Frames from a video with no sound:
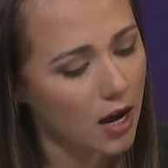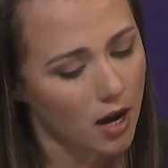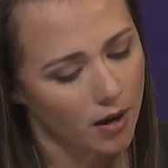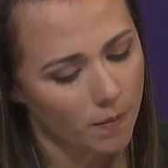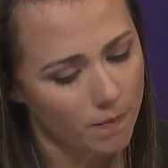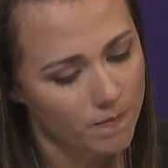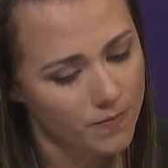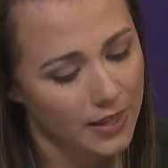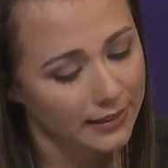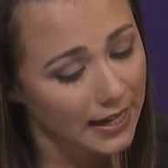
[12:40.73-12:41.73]

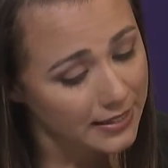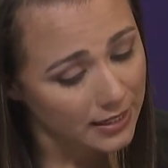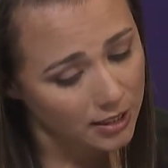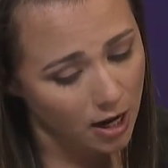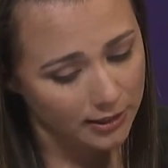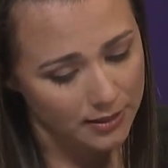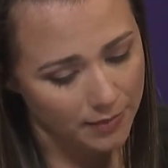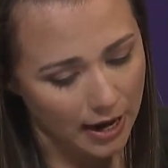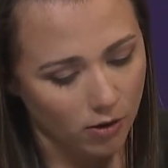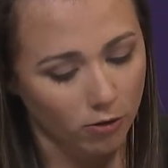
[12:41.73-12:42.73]
the lesson talks
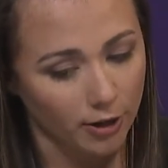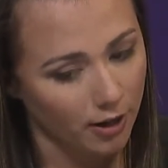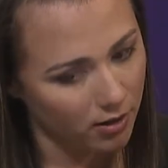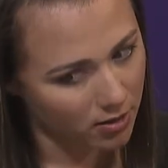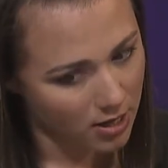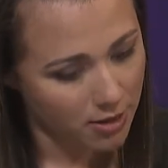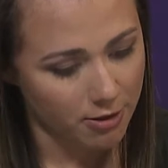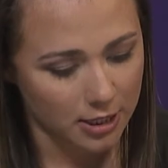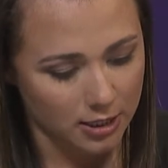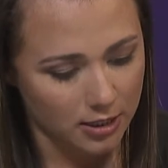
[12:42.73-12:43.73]
about, or
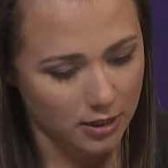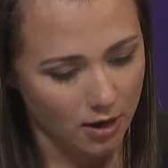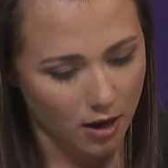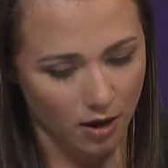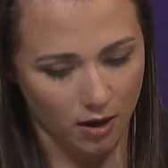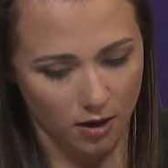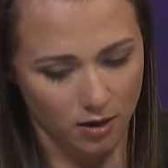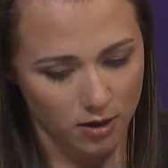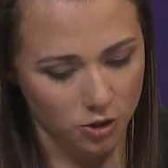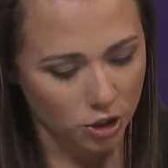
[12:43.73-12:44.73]
this
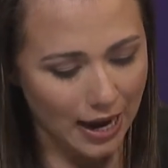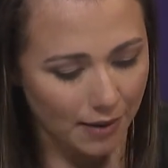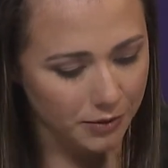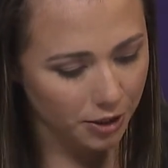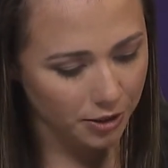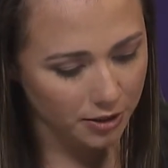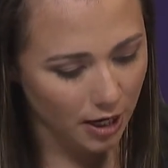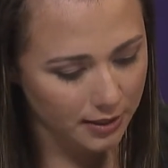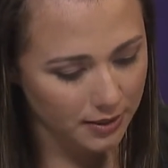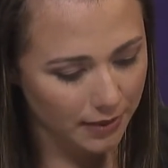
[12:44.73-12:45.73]
chapter
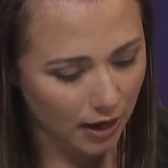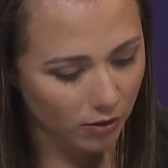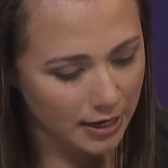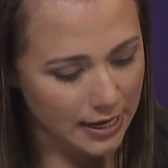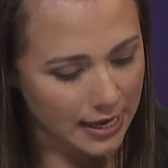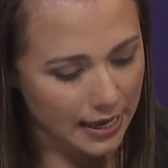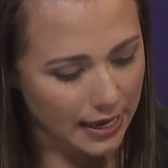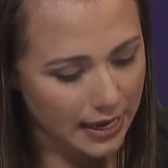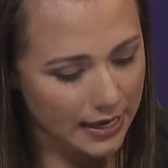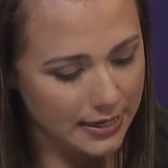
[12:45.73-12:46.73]
talks about,
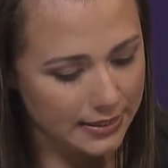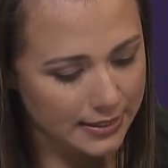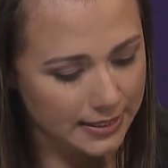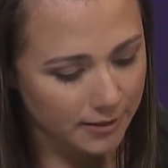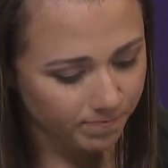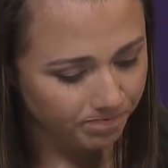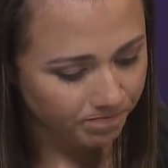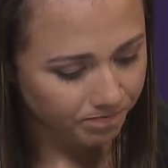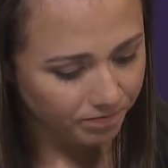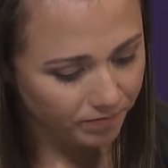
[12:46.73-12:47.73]
is
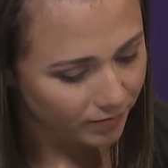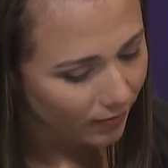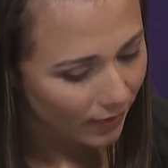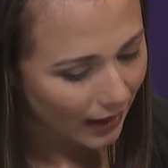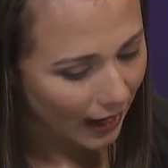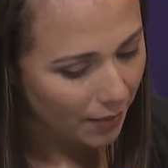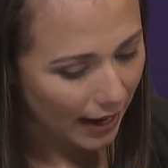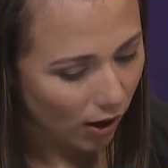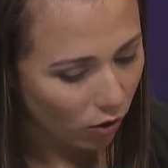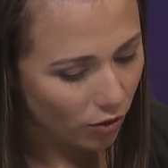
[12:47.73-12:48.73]

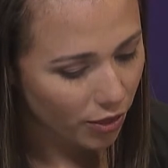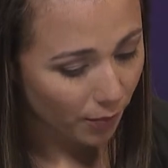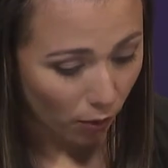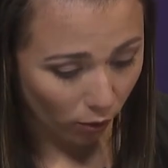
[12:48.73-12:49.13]
about the